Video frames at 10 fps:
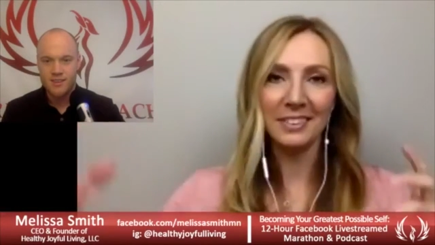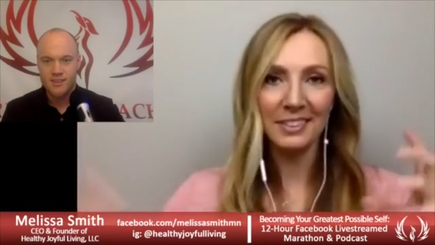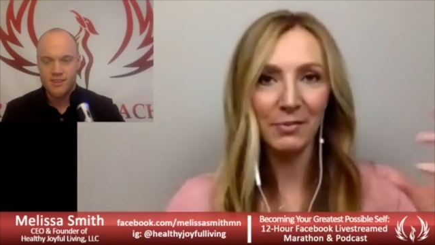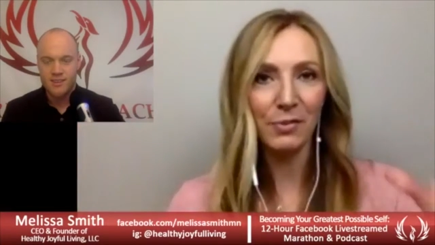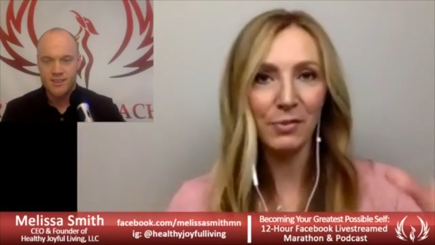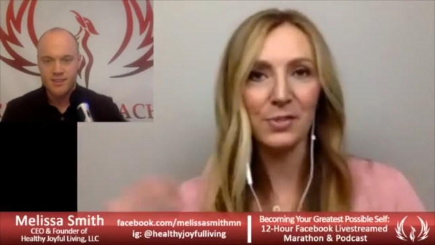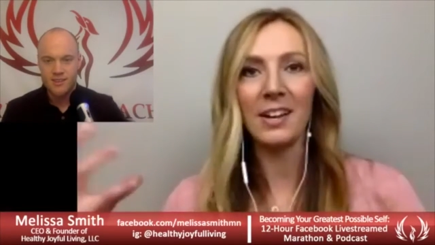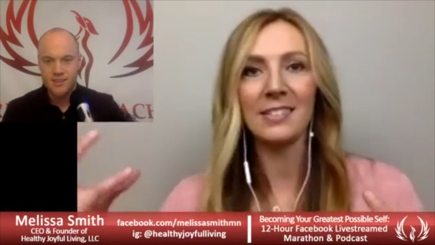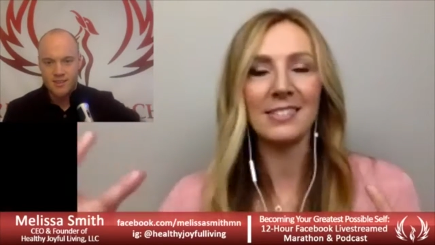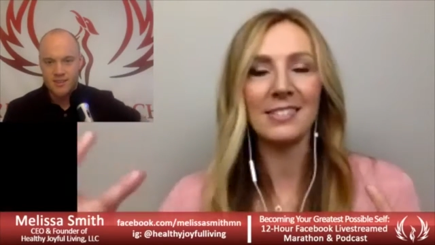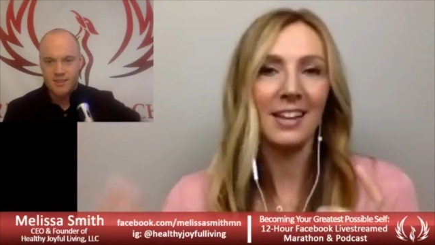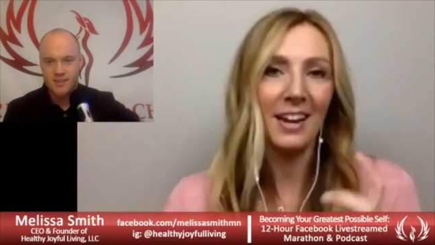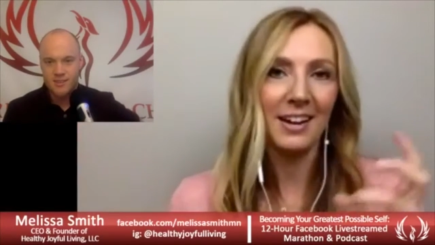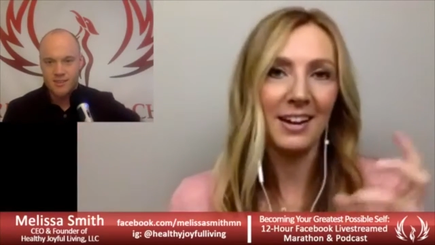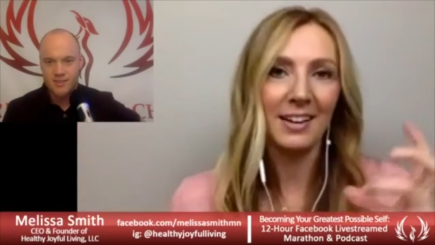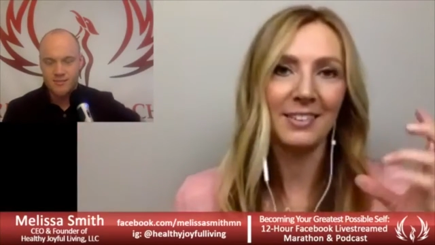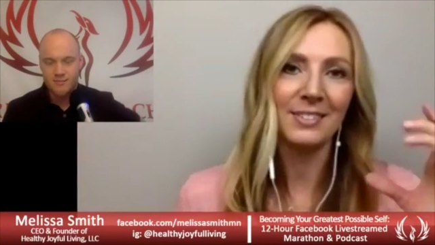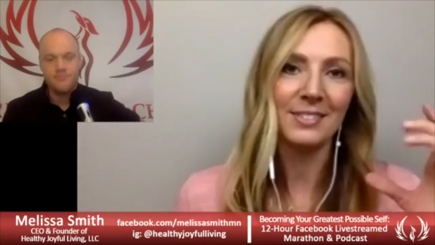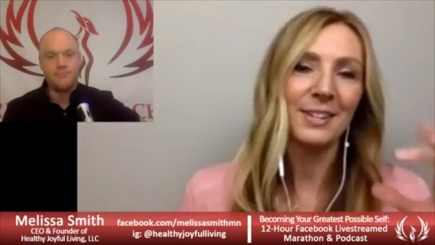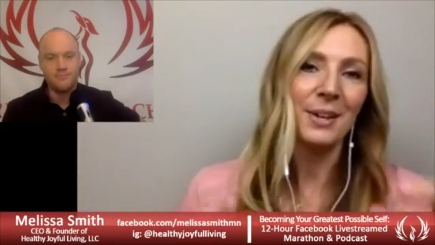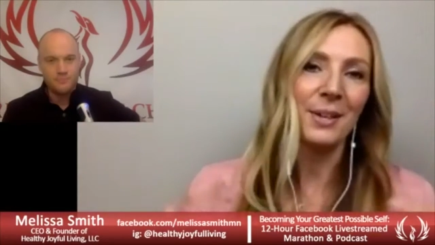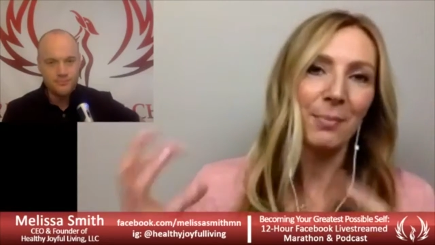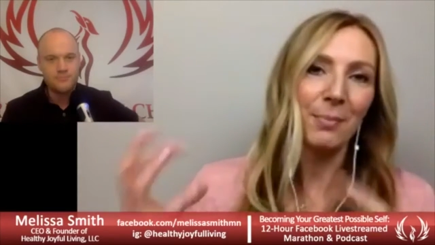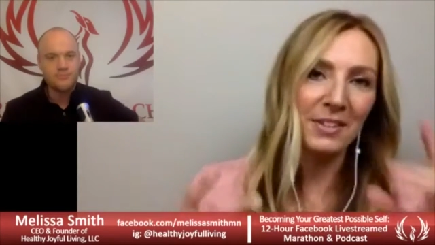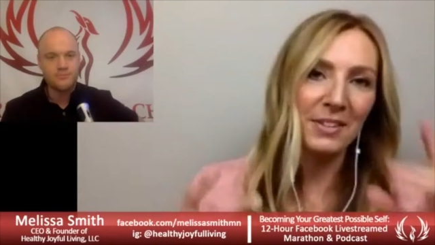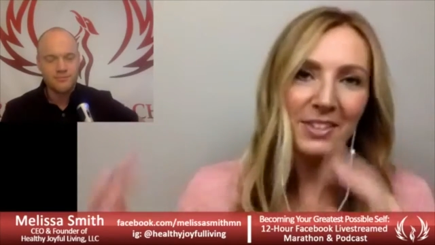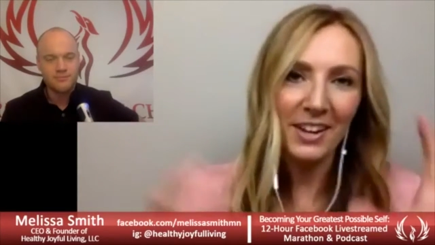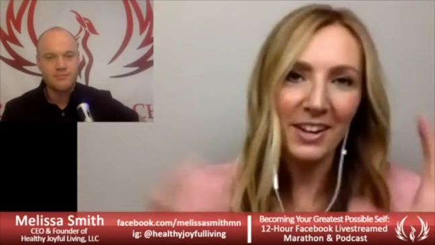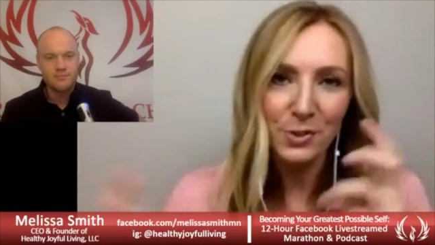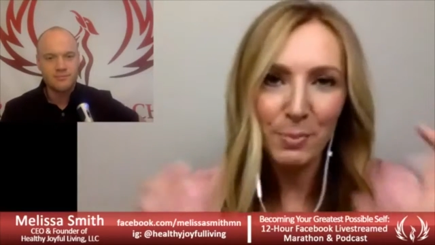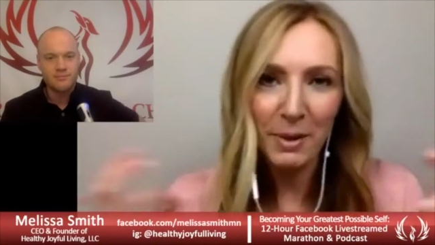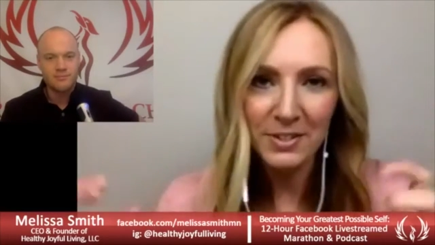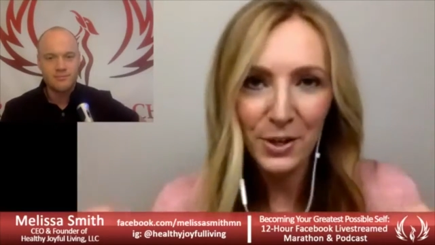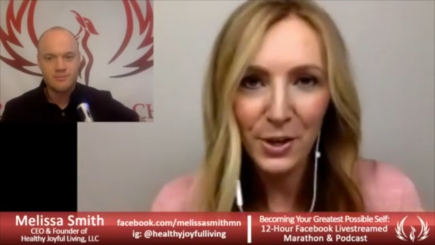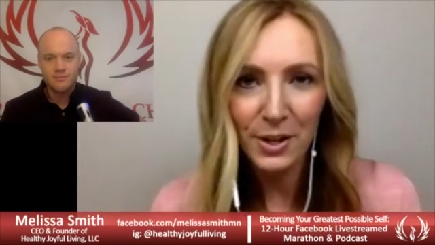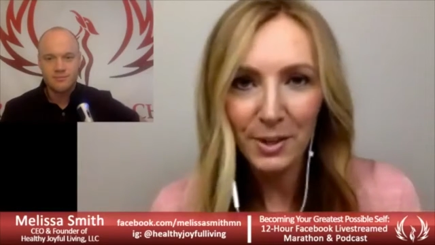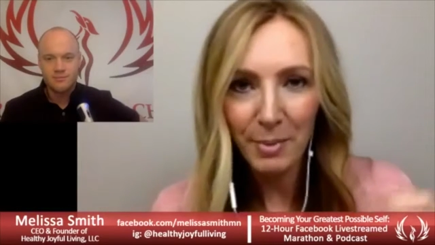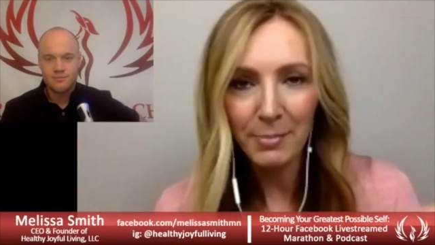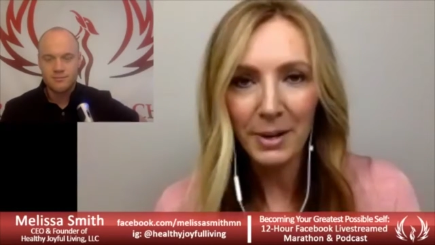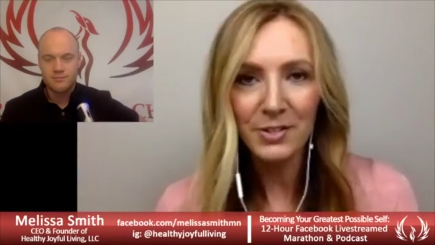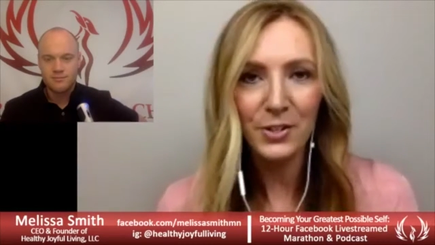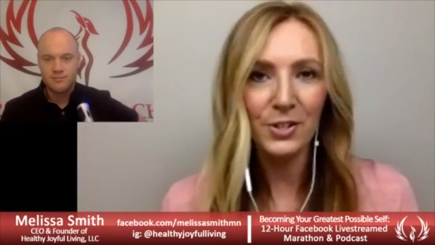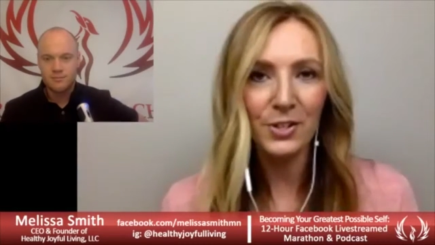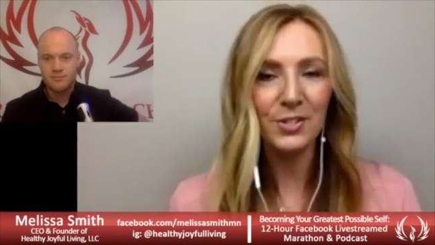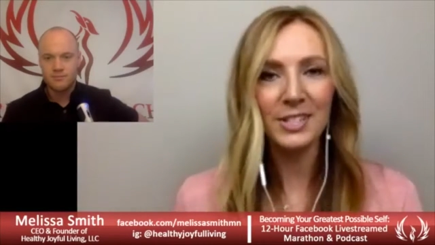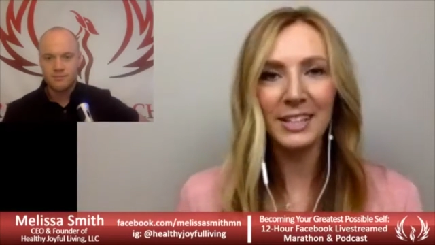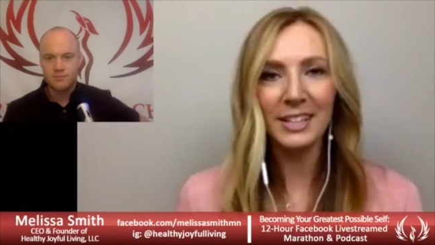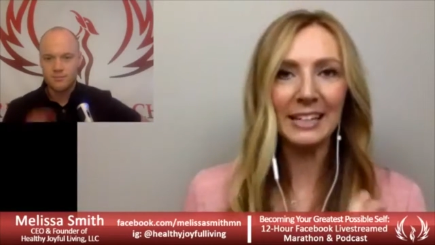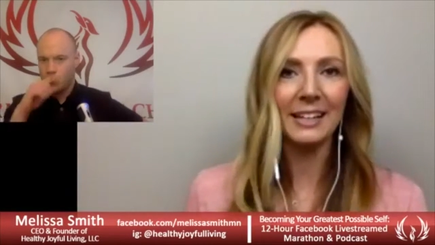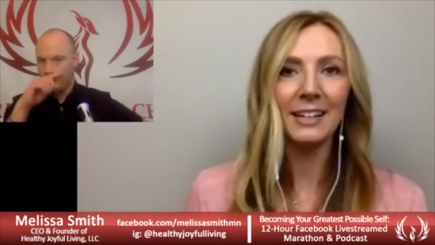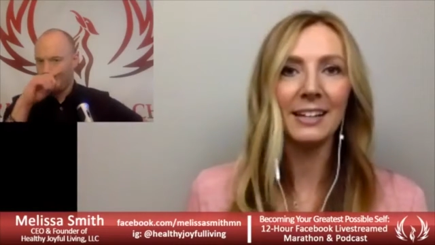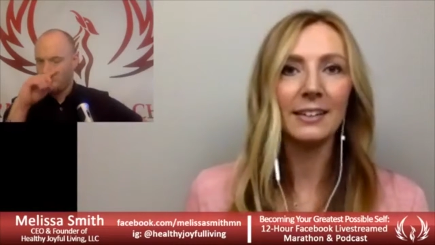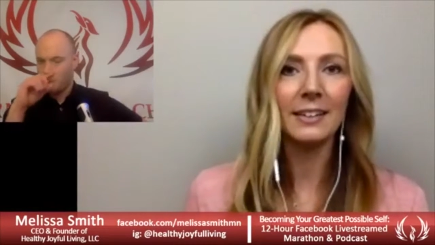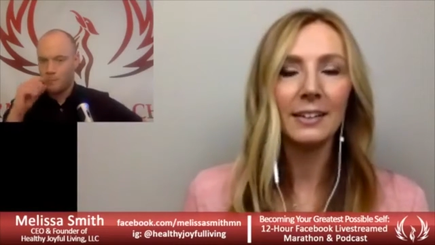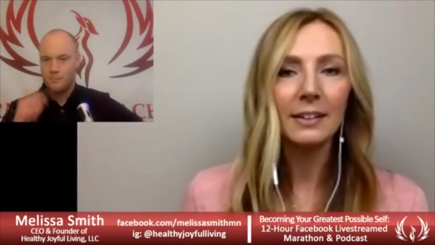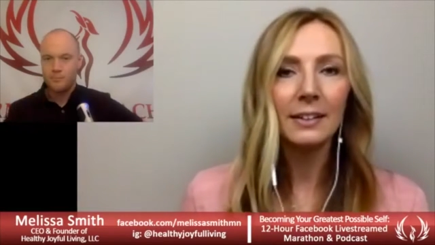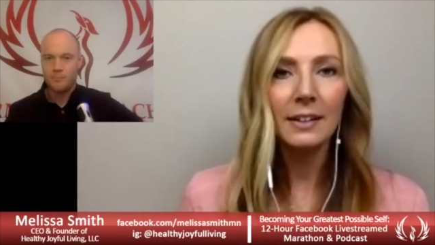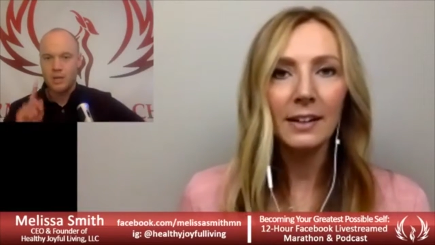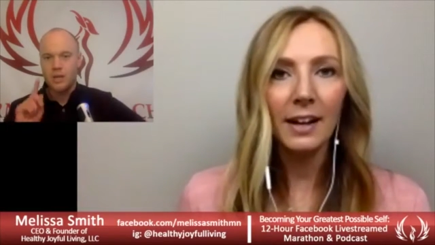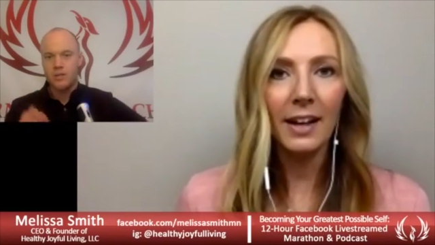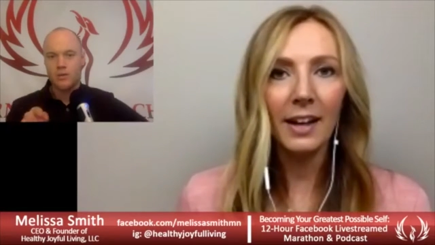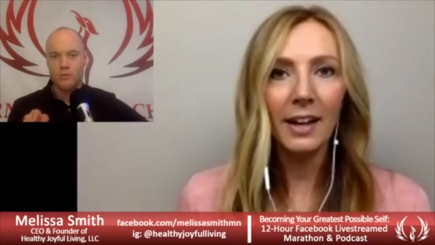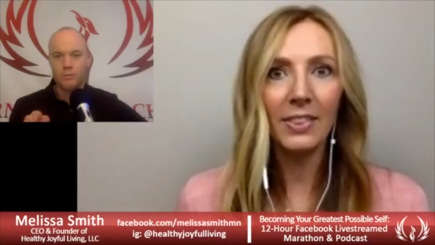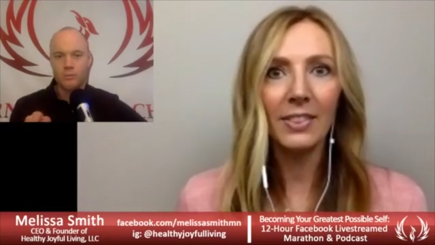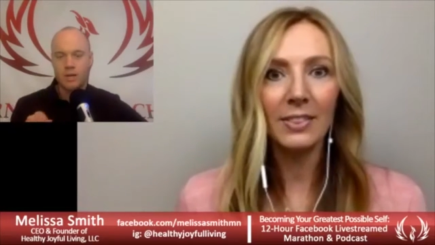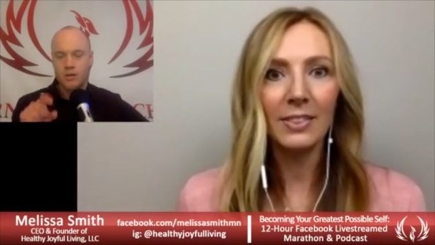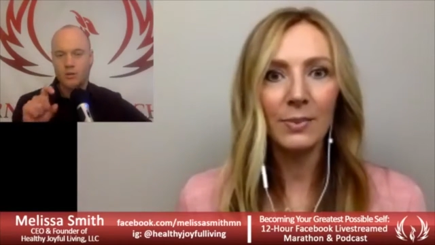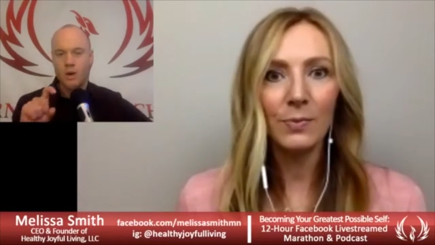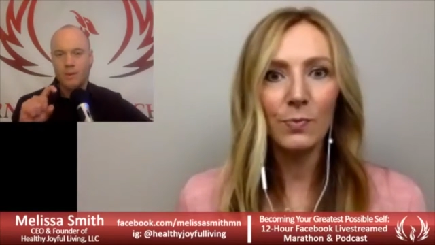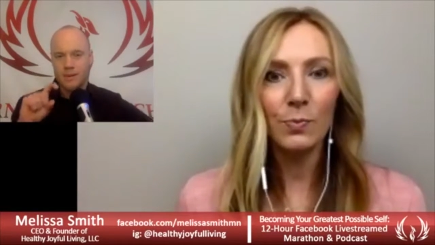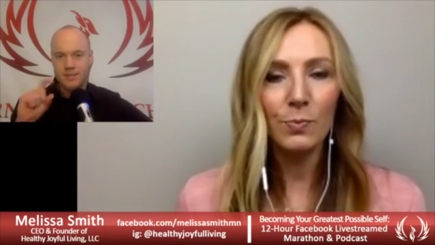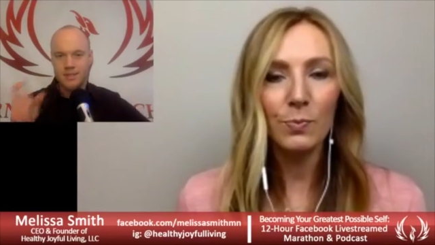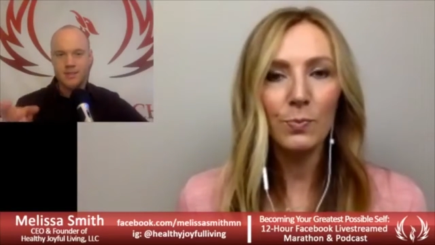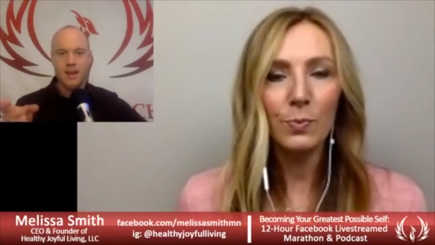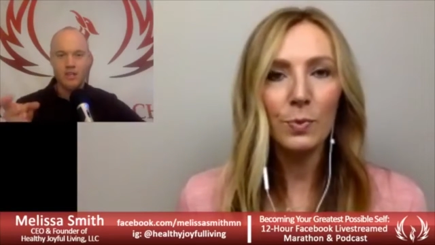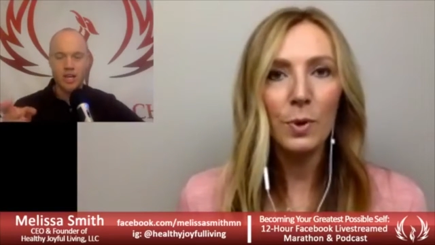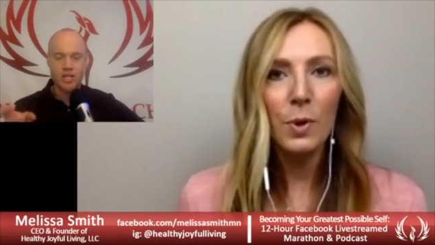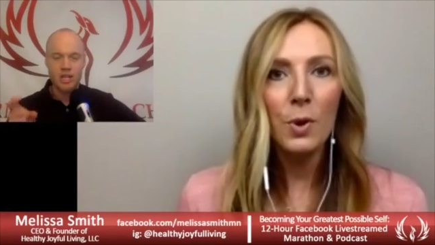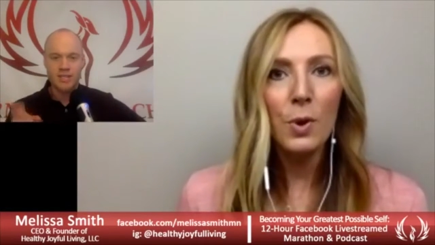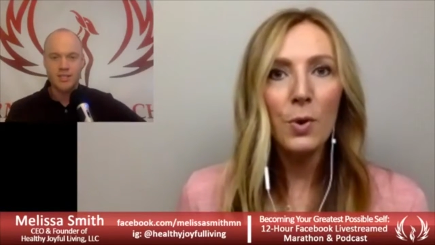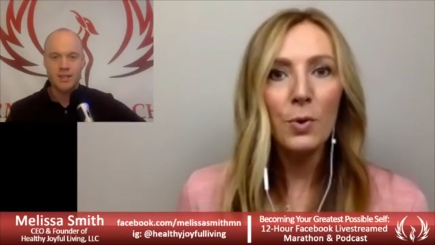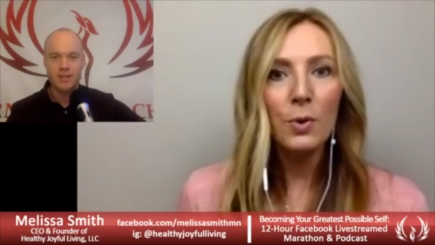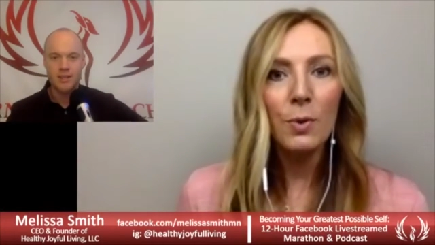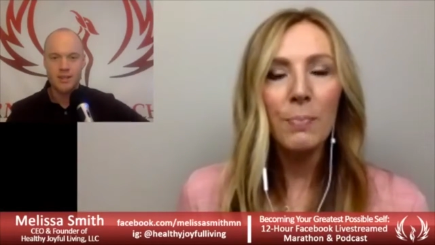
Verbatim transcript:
Speaker 1: lymphocytes and mm. the, bac- the extra bacteria the bad bacteria starts kicking in
Speaker 2: because and of, because what because it's not digested because